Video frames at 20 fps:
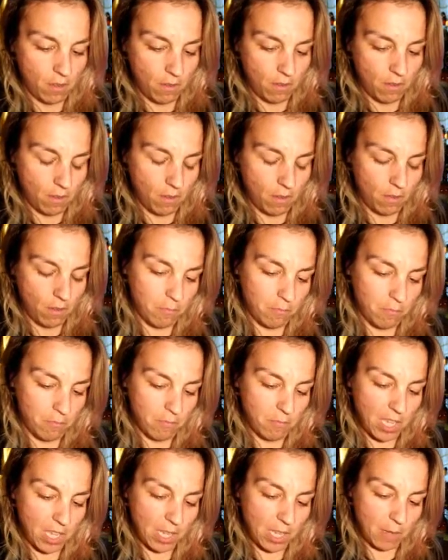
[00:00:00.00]

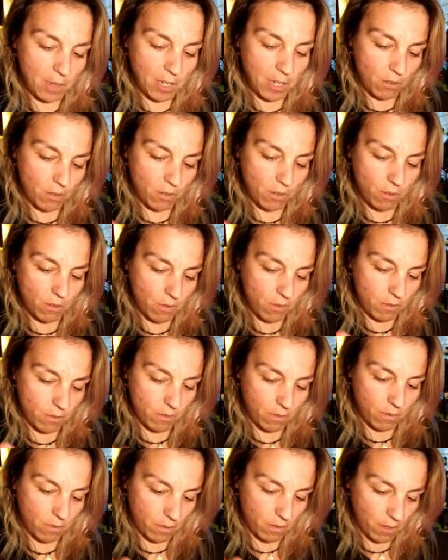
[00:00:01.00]
maybe 2
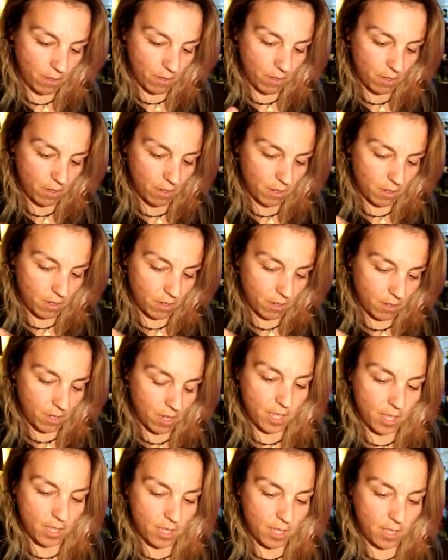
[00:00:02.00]

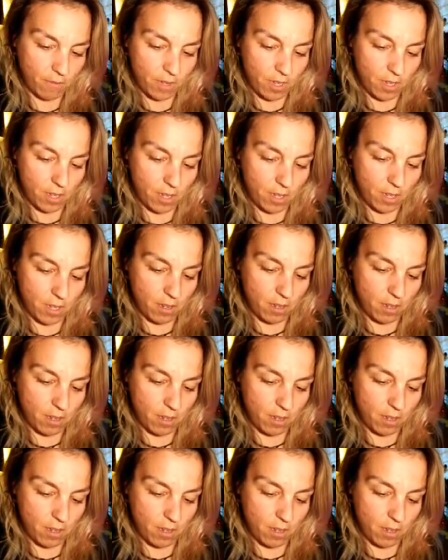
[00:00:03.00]
guides for you.